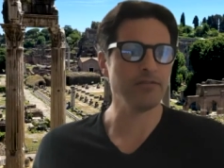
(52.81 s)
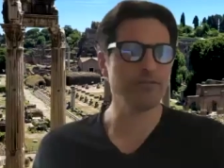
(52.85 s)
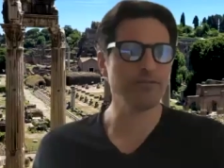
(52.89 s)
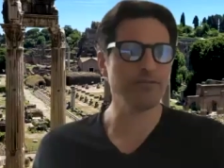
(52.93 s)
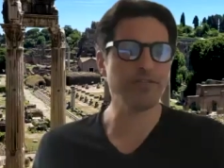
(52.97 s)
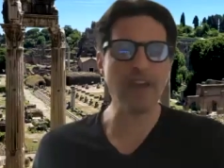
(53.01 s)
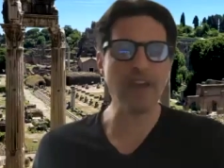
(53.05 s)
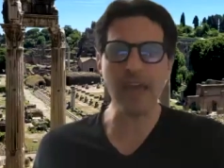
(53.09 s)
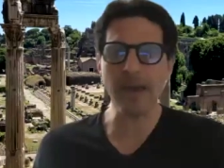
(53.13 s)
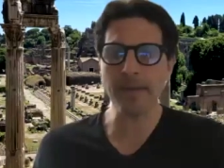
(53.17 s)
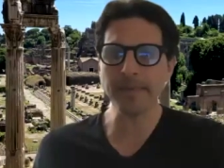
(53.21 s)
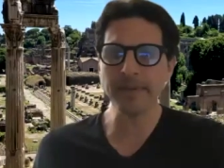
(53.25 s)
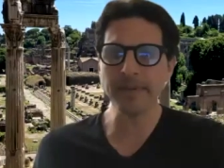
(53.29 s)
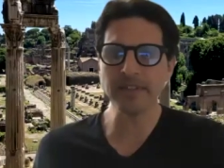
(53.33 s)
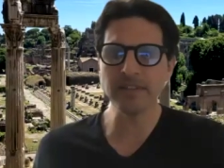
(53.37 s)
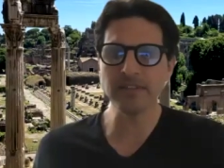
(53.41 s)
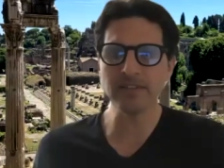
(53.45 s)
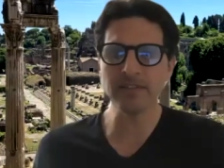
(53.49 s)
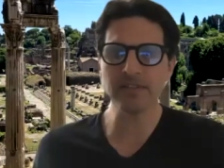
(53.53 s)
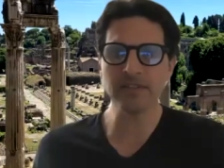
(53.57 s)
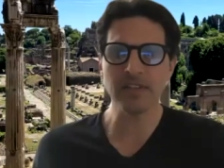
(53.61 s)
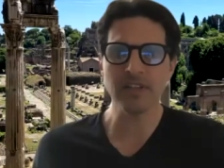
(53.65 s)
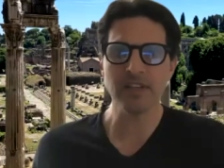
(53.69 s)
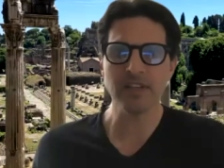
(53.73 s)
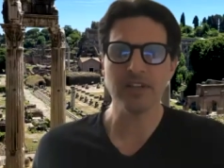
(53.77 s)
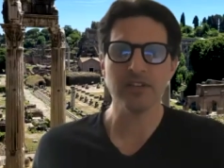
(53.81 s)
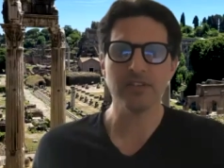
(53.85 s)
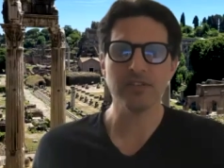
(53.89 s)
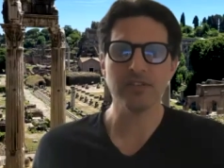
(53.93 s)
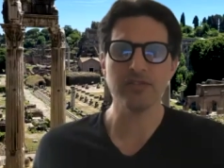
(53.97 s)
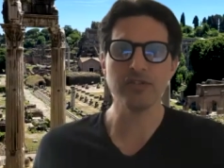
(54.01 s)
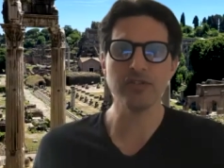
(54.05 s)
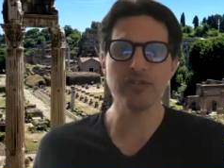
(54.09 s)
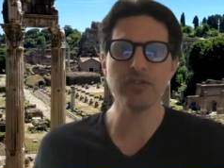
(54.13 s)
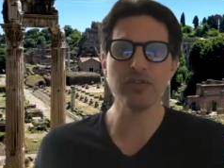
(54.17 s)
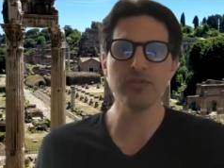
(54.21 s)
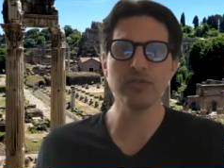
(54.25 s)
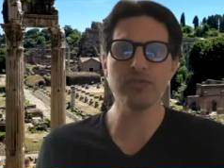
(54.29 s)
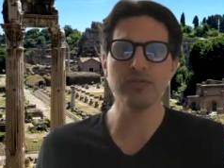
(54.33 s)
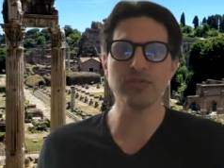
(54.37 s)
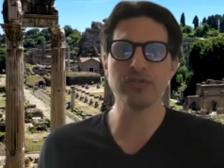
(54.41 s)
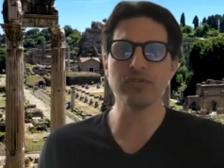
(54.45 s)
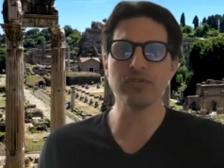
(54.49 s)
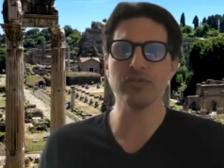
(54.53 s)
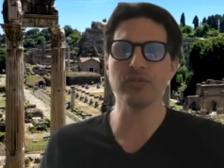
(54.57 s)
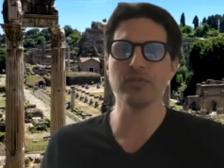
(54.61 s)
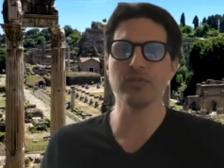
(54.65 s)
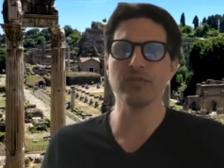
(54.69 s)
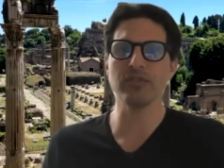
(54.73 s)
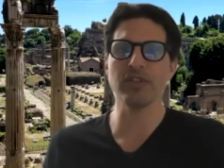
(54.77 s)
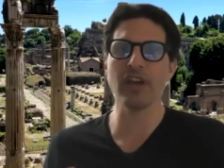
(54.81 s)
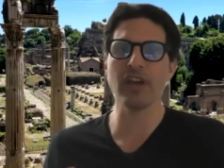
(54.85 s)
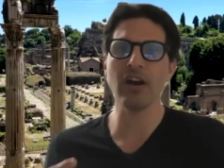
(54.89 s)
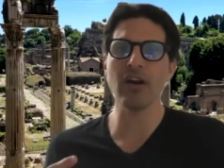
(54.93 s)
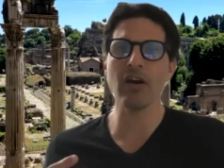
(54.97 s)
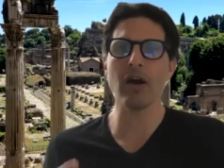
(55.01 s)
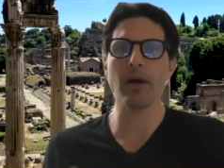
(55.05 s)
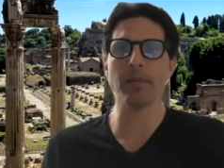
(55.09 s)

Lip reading: famines, due to their